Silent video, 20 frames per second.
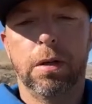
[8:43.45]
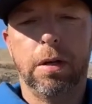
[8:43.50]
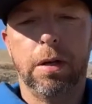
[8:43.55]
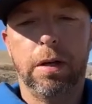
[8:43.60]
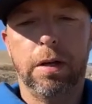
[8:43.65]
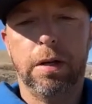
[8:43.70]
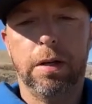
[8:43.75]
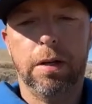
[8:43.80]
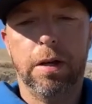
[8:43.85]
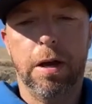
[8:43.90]

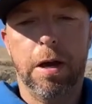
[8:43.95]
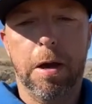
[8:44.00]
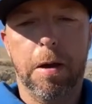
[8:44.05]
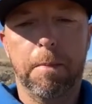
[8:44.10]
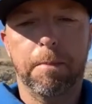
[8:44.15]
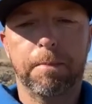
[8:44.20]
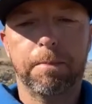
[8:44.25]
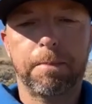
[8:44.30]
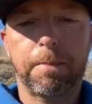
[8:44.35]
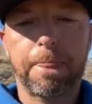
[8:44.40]
And
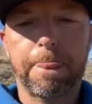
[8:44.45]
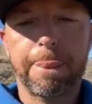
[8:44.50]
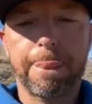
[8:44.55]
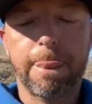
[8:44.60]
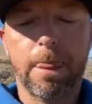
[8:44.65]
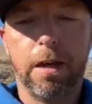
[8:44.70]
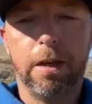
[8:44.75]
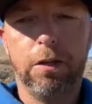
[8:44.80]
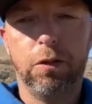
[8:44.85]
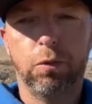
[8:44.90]

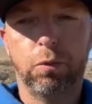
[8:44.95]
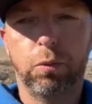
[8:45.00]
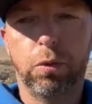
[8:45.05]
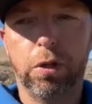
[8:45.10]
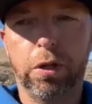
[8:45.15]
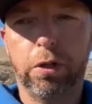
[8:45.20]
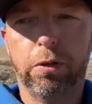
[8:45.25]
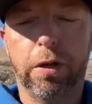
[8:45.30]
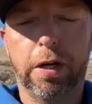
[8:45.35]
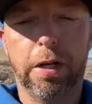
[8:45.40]
he's
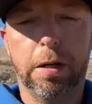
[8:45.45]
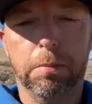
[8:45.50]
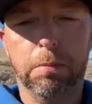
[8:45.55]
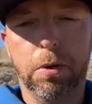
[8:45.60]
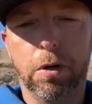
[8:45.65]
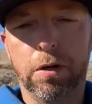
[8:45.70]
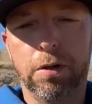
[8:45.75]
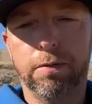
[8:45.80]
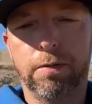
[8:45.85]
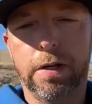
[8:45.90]
really great at
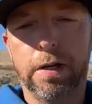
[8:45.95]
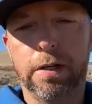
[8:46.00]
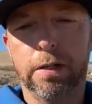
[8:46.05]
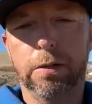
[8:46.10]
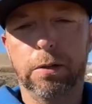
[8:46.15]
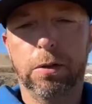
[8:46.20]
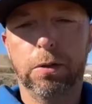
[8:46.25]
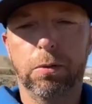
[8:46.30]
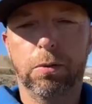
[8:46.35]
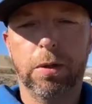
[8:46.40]

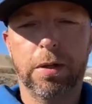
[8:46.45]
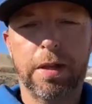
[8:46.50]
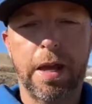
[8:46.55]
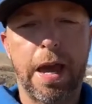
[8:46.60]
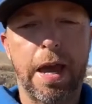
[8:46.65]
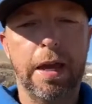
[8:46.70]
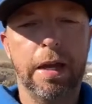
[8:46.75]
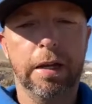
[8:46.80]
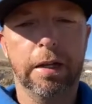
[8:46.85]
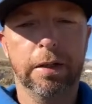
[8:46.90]
motivating you with
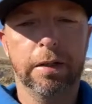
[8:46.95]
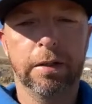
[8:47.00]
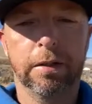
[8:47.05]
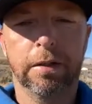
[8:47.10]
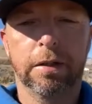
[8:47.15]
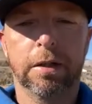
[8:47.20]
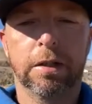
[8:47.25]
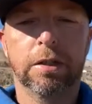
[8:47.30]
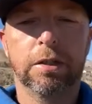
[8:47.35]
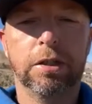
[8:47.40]
that and
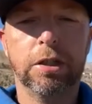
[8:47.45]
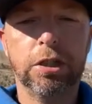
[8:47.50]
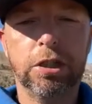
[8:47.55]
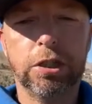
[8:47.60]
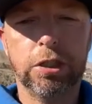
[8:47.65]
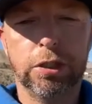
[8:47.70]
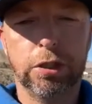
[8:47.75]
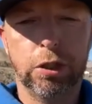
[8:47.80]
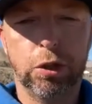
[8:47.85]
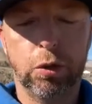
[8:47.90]

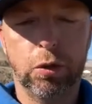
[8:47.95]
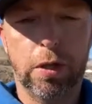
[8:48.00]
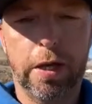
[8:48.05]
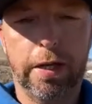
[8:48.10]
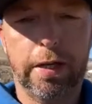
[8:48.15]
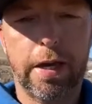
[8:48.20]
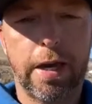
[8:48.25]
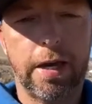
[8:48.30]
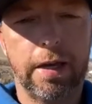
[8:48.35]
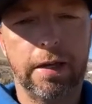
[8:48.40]
teaching you
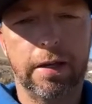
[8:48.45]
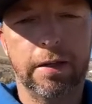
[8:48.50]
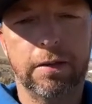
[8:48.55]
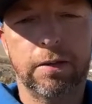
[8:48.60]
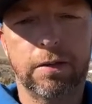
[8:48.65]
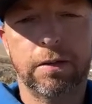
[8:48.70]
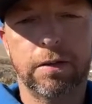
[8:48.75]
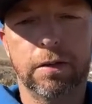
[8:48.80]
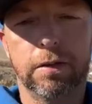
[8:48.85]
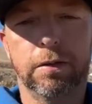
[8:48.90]
like, hey,
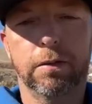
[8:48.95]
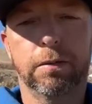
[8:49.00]
it's